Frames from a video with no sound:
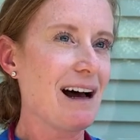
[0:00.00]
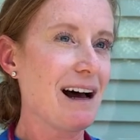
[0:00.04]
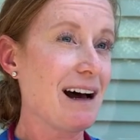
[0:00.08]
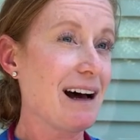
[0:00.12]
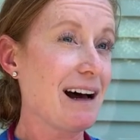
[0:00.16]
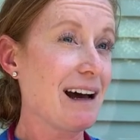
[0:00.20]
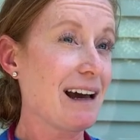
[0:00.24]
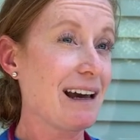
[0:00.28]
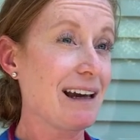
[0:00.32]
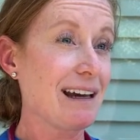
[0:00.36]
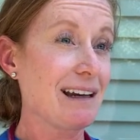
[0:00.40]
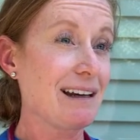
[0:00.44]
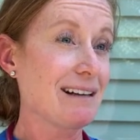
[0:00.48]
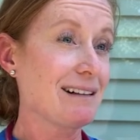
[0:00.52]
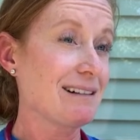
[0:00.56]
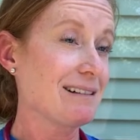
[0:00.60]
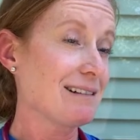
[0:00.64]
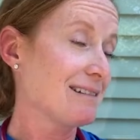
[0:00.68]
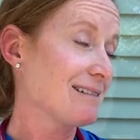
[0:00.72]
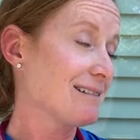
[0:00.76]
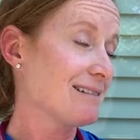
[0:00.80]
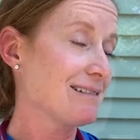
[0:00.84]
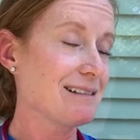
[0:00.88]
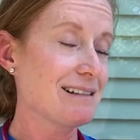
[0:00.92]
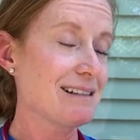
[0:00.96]
I
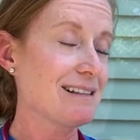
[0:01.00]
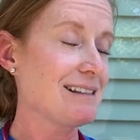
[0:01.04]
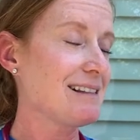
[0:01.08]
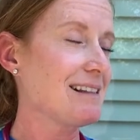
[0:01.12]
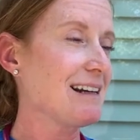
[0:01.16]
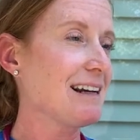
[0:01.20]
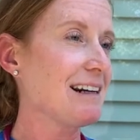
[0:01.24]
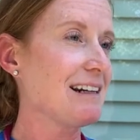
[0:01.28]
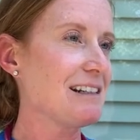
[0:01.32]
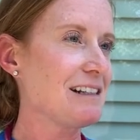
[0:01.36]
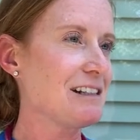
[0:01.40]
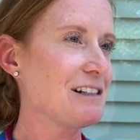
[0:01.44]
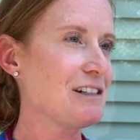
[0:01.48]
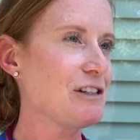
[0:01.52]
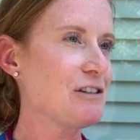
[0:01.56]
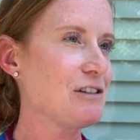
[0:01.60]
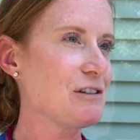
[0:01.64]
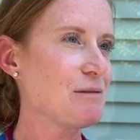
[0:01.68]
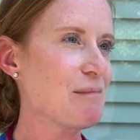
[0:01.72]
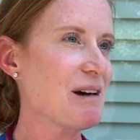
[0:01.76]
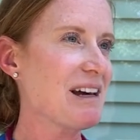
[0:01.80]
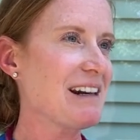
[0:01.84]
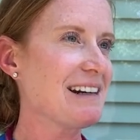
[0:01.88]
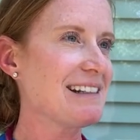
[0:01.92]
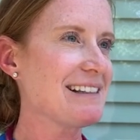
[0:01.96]
decided to choose
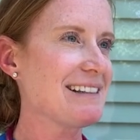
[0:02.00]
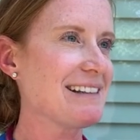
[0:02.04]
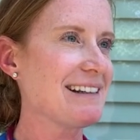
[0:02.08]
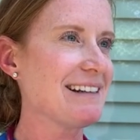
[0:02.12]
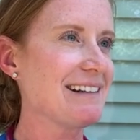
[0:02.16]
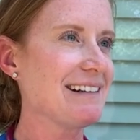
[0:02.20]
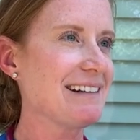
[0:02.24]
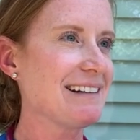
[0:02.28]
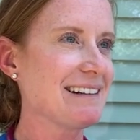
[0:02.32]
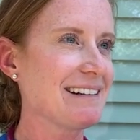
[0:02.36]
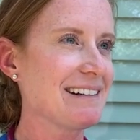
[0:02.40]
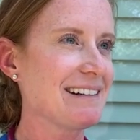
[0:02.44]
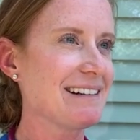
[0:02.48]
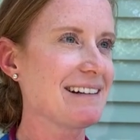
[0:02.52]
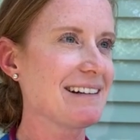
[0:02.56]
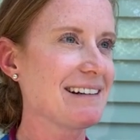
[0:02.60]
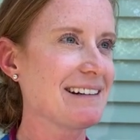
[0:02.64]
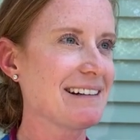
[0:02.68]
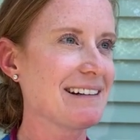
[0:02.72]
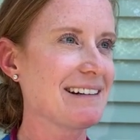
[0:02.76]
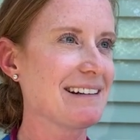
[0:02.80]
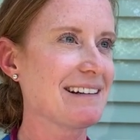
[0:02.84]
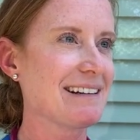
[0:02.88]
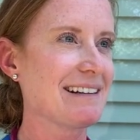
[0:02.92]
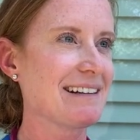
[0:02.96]
medicine.
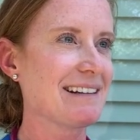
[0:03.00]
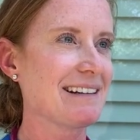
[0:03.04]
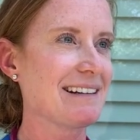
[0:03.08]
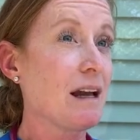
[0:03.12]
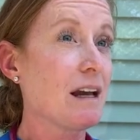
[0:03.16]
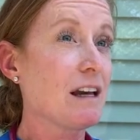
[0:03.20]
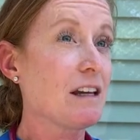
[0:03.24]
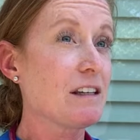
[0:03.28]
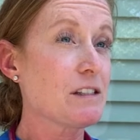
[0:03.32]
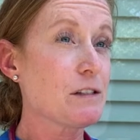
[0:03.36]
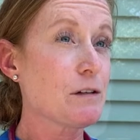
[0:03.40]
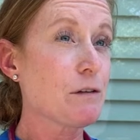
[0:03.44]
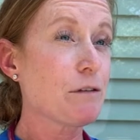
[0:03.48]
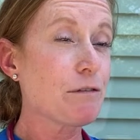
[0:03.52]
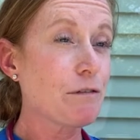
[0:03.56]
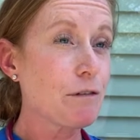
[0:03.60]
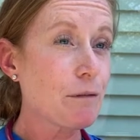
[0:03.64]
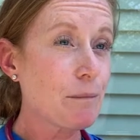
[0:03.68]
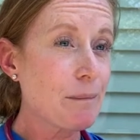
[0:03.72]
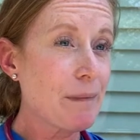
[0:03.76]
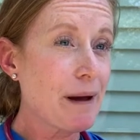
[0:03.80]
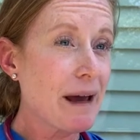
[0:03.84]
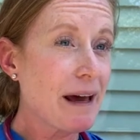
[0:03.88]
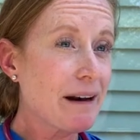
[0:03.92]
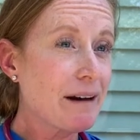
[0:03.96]
So for
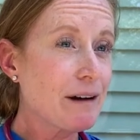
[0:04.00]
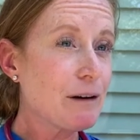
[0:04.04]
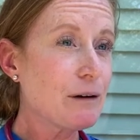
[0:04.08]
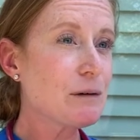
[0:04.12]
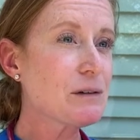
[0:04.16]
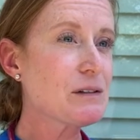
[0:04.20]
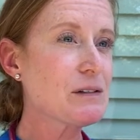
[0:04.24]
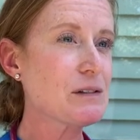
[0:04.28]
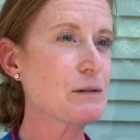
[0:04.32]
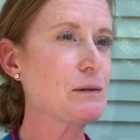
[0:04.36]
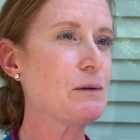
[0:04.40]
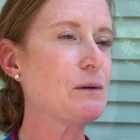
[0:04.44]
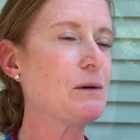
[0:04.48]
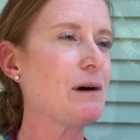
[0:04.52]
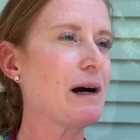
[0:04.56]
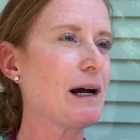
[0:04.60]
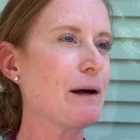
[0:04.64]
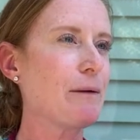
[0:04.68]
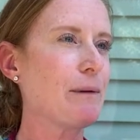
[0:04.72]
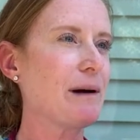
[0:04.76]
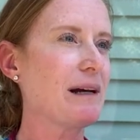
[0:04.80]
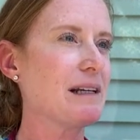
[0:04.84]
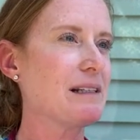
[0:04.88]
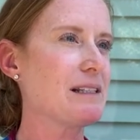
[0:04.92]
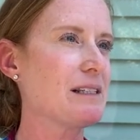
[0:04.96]
medical school, I
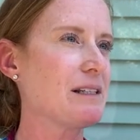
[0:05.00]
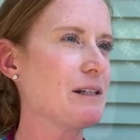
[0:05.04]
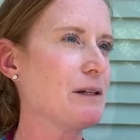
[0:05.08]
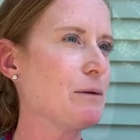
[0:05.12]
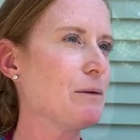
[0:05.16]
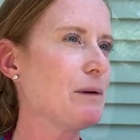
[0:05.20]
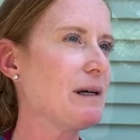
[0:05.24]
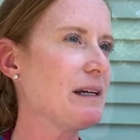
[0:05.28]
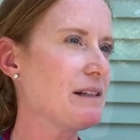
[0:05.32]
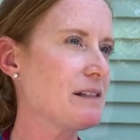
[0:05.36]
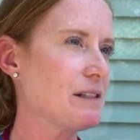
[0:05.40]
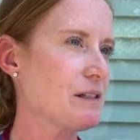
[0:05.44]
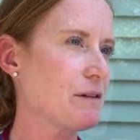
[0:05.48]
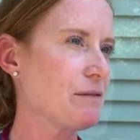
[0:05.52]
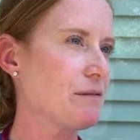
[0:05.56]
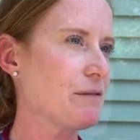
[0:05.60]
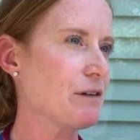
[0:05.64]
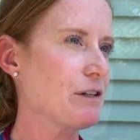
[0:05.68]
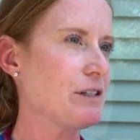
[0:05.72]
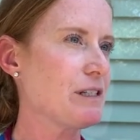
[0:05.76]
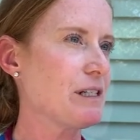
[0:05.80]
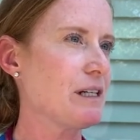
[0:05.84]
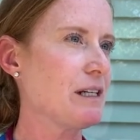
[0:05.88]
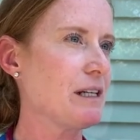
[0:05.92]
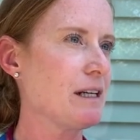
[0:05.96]
went to Eastern
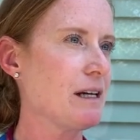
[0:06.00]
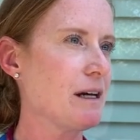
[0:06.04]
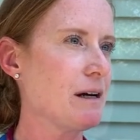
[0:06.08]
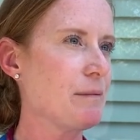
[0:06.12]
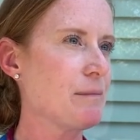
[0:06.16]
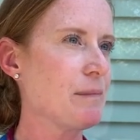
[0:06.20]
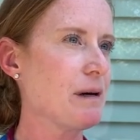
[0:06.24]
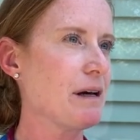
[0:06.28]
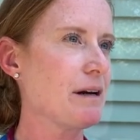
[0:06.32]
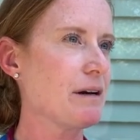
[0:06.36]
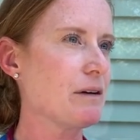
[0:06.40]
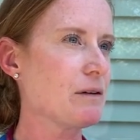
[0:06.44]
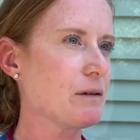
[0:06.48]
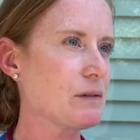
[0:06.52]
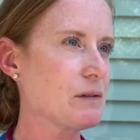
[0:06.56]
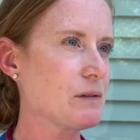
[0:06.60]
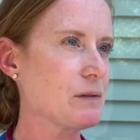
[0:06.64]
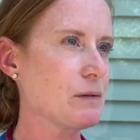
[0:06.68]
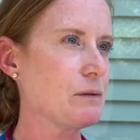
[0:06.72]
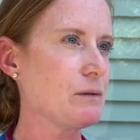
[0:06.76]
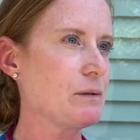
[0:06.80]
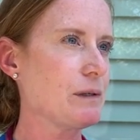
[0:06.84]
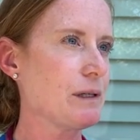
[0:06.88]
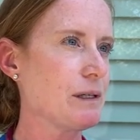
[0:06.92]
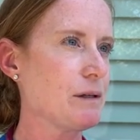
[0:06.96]
Virginia Medical
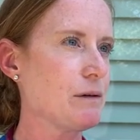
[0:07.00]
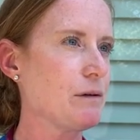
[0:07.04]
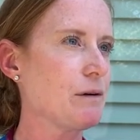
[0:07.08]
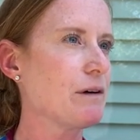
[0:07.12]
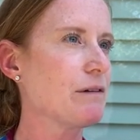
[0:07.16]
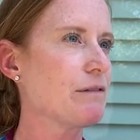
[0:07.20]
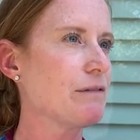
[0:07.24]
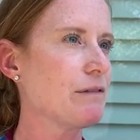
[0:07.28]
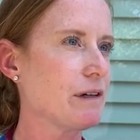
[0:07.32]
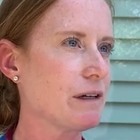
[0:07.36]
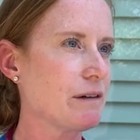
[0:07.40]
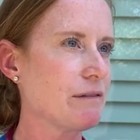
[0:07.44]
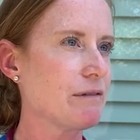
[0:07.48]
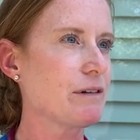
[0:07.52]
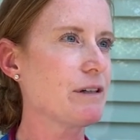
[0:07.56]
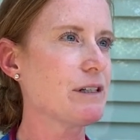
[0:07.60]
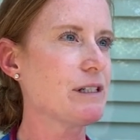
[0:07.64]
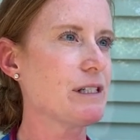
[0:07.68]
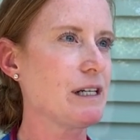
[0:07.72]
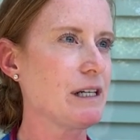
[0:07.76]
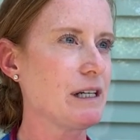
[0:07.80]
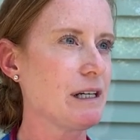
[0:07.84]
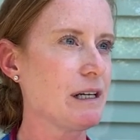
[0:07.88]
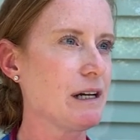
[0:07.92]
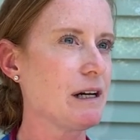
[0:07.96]
School in Norfolk,
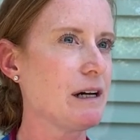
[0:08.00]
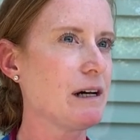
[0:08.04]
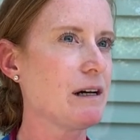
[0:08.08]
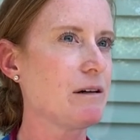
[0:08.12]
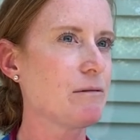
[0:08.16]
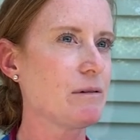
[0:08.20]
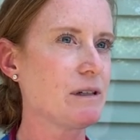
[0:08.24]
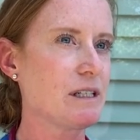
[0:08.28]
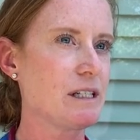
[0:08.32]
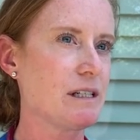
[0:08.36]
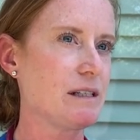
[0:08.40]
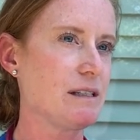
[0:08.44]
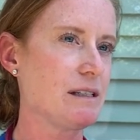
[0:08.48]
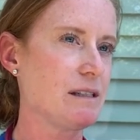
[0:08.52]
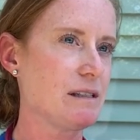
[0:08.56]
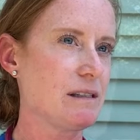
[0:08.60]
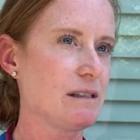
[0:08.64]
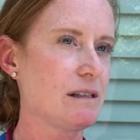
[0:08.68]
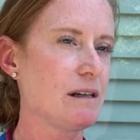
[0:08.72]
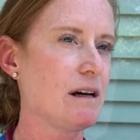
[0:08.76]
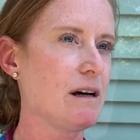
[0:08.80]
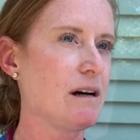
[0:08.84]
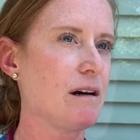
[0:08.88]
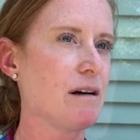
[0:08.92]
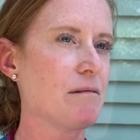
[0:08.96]
Virginia, which is,
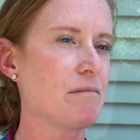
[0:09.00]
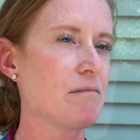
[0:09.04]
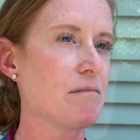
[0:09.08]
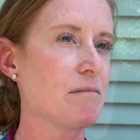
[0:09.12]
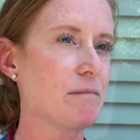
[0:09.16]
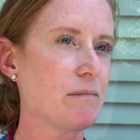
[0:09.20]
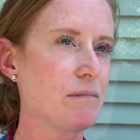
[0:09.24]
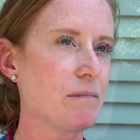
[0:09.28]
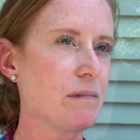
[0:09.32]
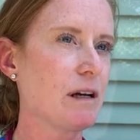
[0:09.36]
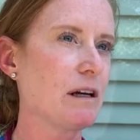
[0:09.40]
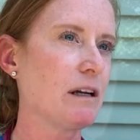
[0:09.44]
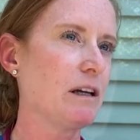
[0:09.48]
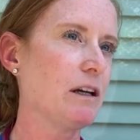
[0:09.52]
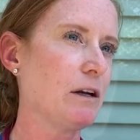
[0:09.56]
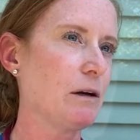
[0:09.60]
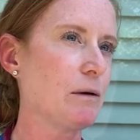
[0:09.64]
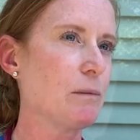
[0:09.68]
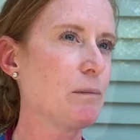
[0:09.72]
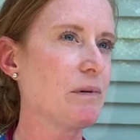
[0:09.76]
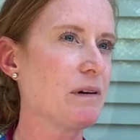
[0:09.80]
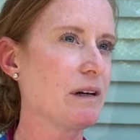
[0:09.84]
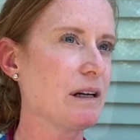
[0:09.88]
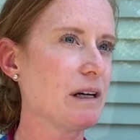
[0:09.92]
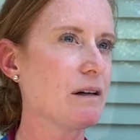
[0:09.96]
um, you
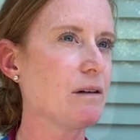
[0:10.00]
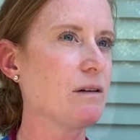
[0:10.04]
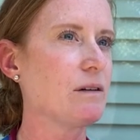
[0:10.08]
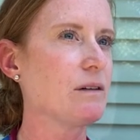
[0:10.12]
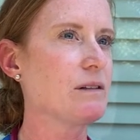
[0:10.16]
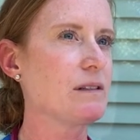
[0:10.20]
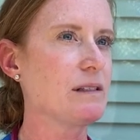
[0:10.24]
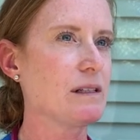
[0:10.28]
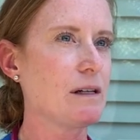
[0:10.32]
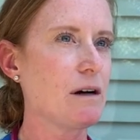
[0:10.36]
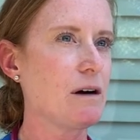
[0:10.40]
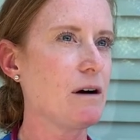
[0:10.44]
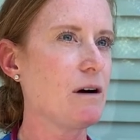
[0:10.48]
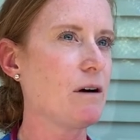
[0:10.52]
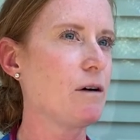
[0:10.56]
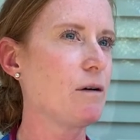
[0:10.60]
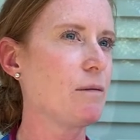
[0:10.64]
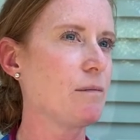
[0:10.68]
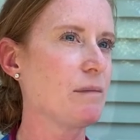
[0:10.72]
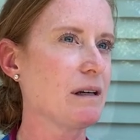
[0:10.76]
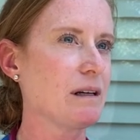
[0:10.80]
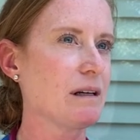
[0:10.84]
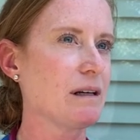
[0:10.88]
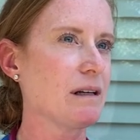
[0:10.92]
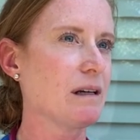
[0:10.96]
know, pretty close to
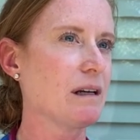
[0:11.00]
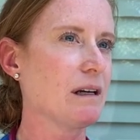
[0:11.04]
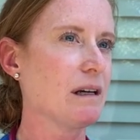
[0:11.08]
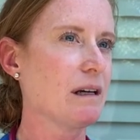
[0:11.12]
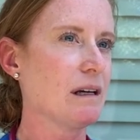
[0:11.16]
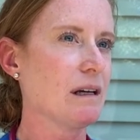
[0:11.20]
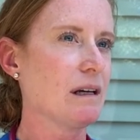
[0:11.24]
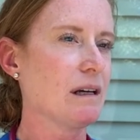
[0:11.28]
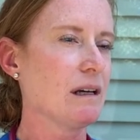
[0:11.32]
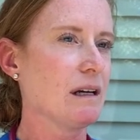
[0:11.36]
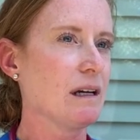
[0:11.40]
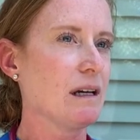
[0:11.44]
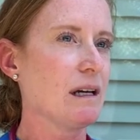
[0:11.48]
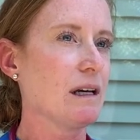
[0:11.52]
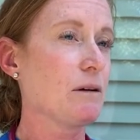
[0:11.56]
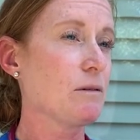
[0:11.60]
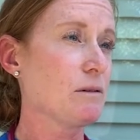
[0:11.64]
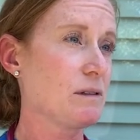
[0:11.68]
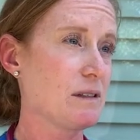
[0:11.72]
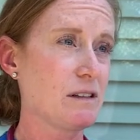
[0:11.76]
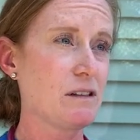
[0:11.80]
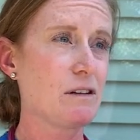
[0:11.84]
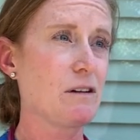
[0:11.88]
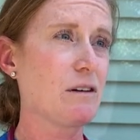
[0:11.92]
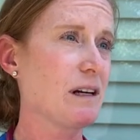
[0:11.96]
home and it
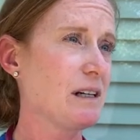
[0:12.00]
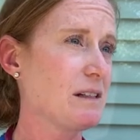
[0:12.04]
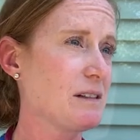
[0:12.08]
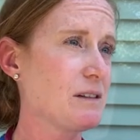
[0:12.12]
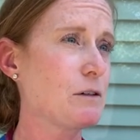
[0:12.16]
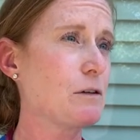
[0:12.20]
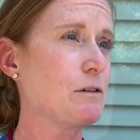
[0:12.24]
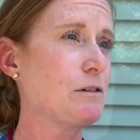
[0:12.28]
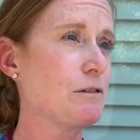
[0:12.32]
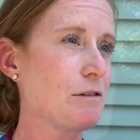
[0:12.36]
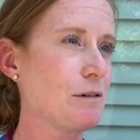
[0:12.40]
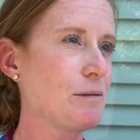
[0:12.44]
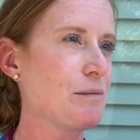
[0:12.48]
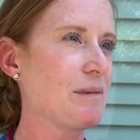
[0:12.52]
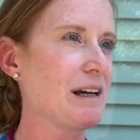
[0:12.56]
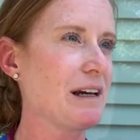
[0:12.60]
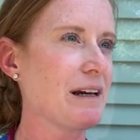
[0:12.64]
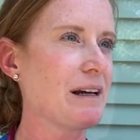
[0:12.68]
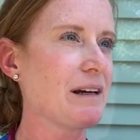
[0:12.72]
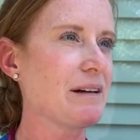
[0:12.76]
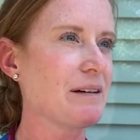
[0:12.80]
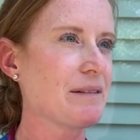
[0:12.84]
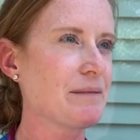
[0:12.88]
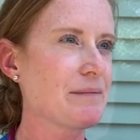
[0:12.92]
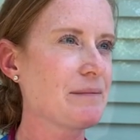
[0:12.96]
was a great school for me.